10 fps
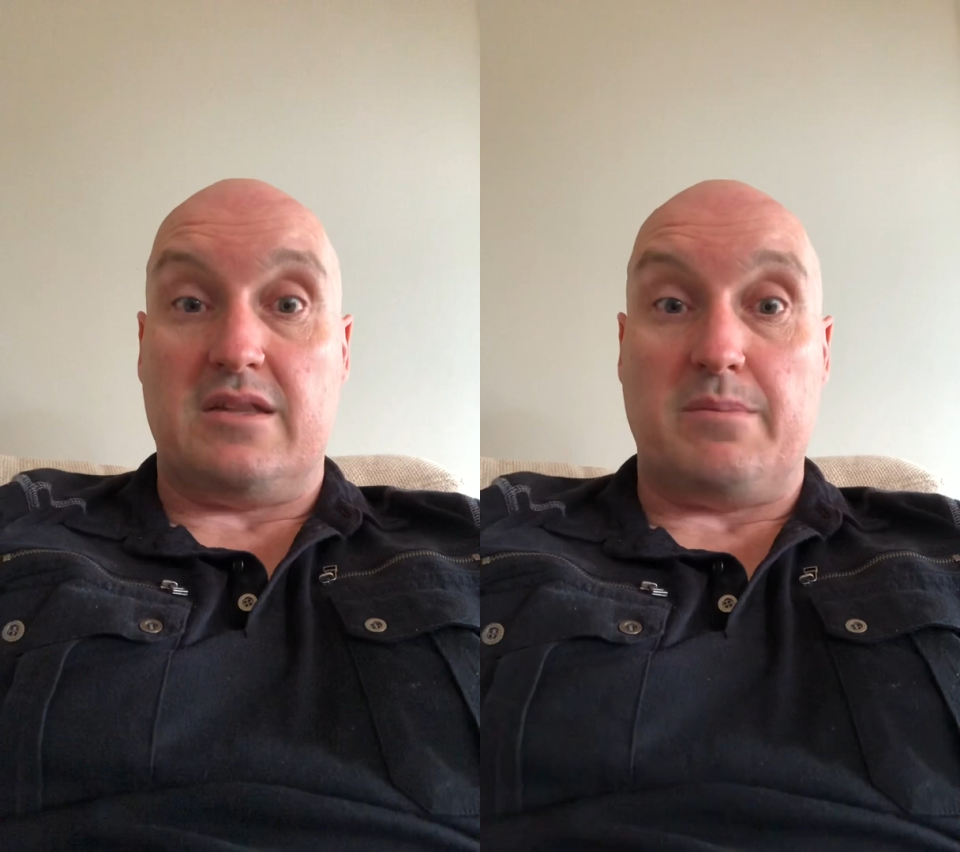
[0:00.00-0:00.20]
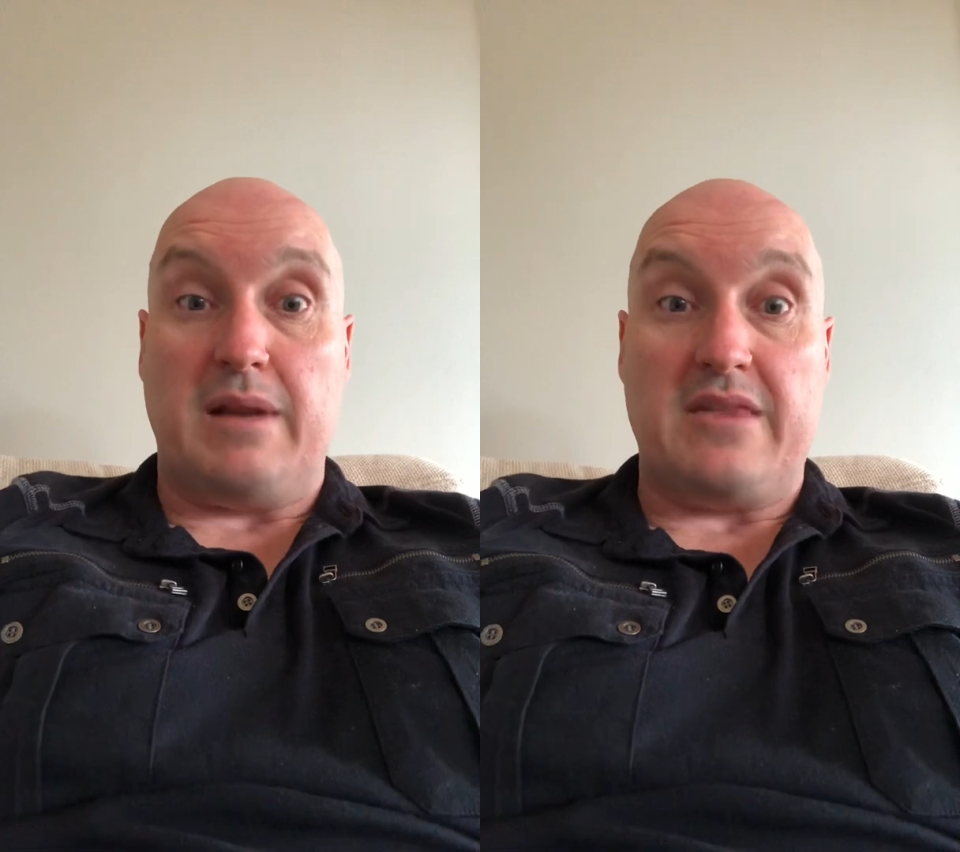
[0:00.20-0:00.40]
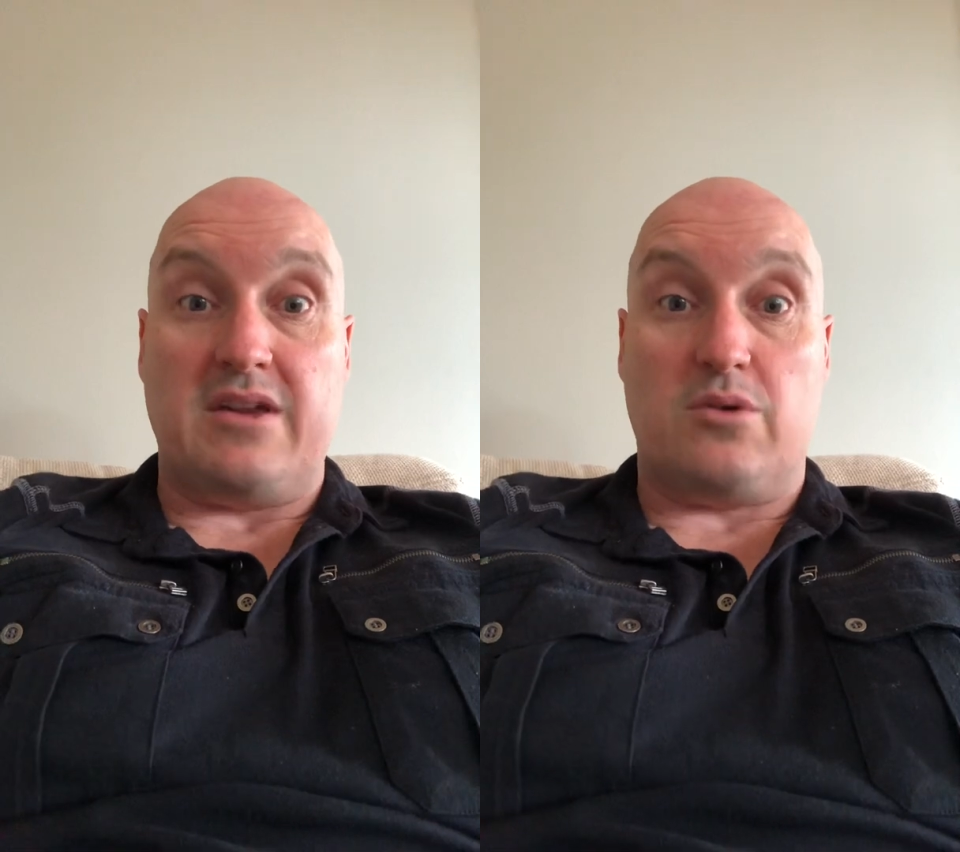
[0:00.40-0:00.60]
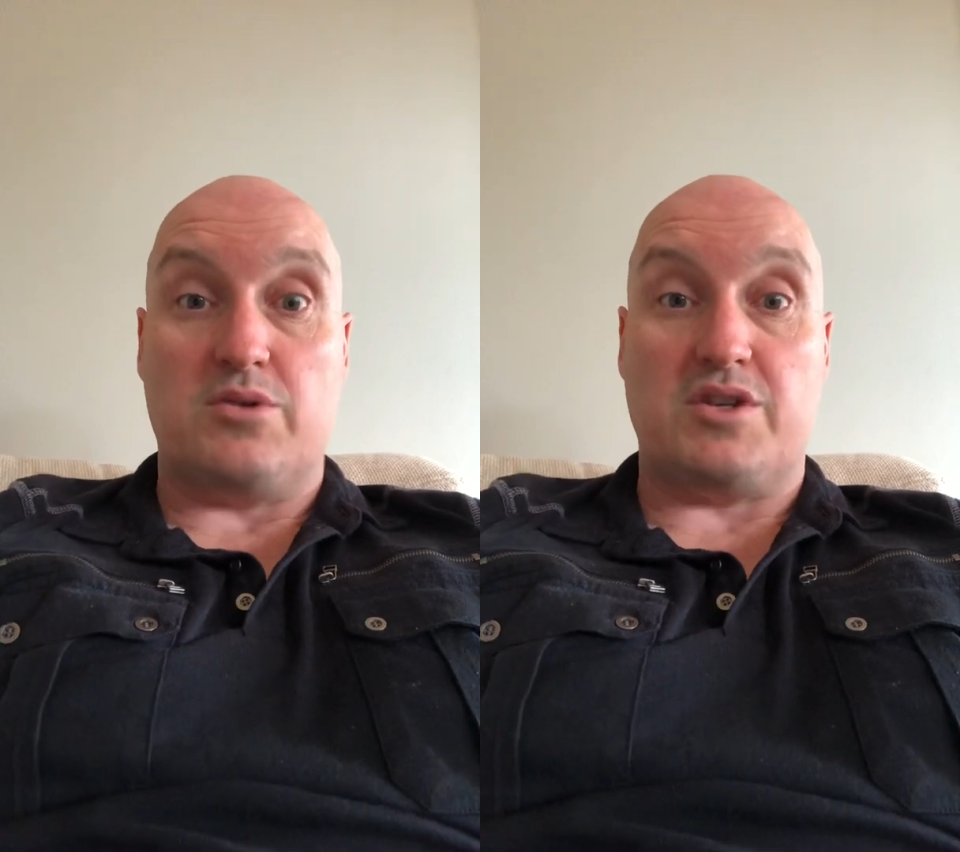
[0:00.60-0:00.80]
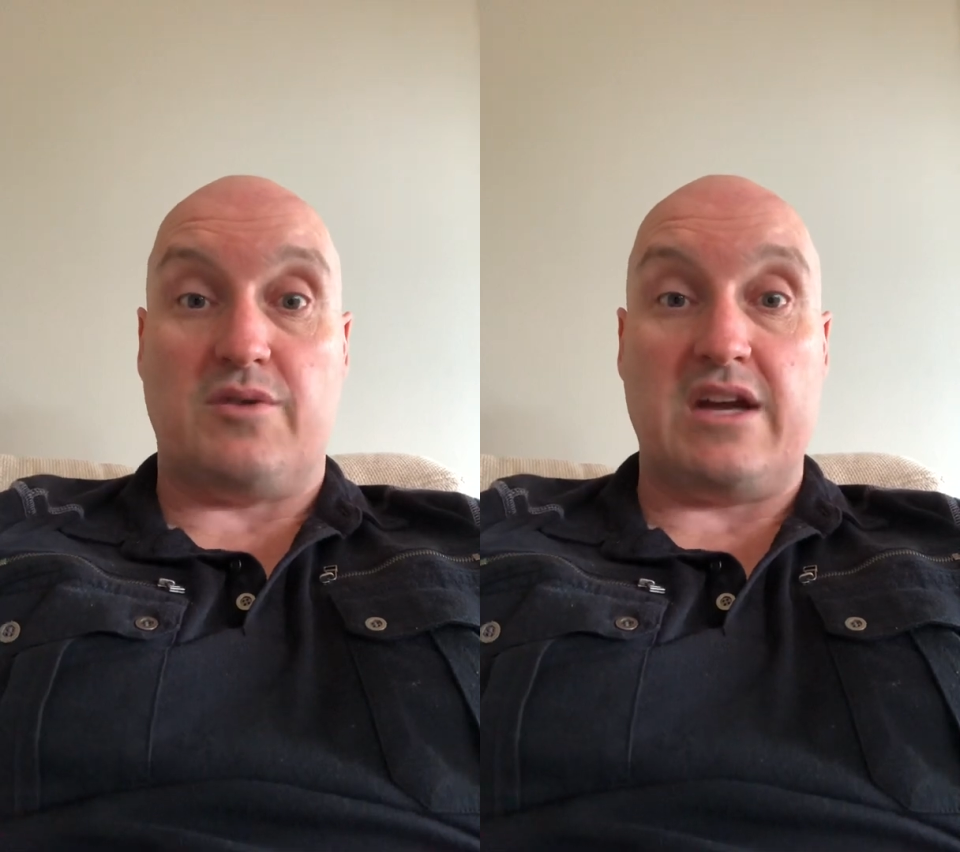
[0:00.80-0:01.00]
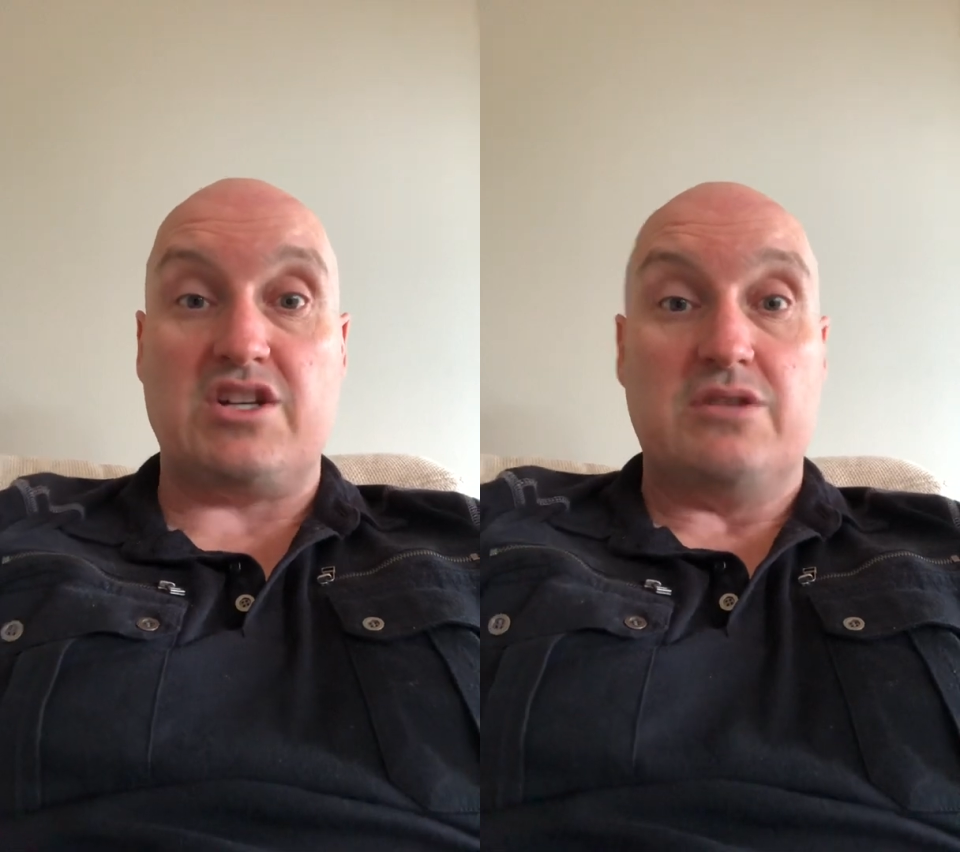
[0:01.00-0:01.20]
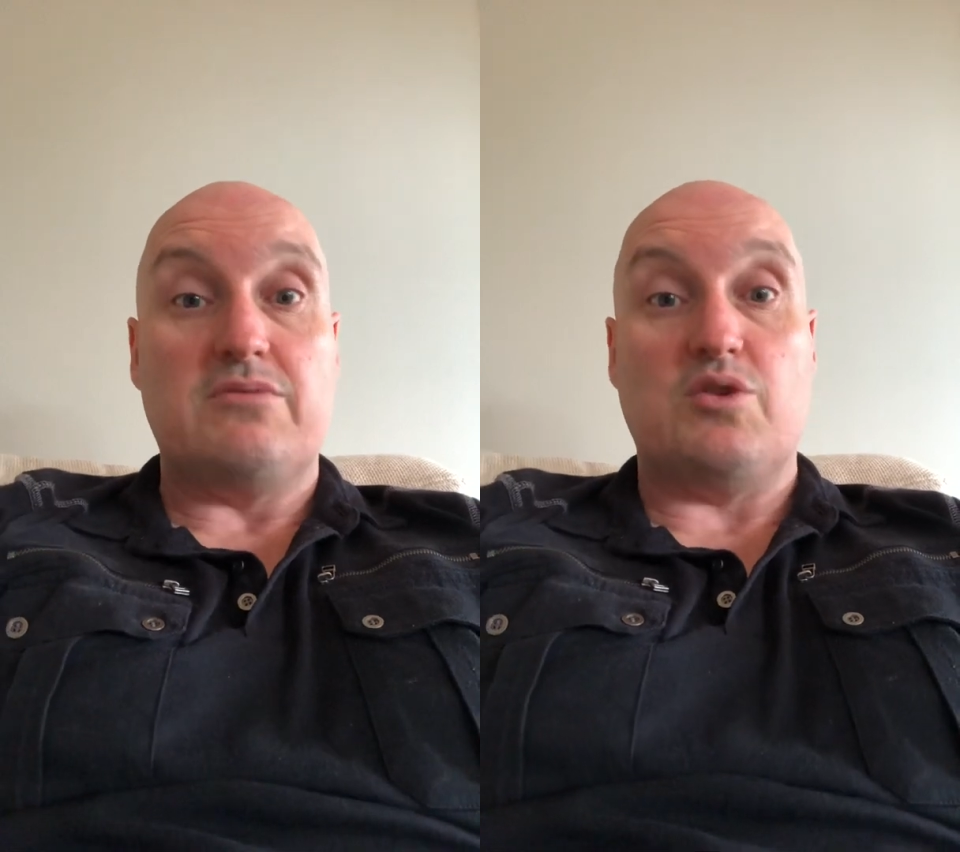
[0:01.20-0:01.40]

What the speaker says: the blood that causes a reaction,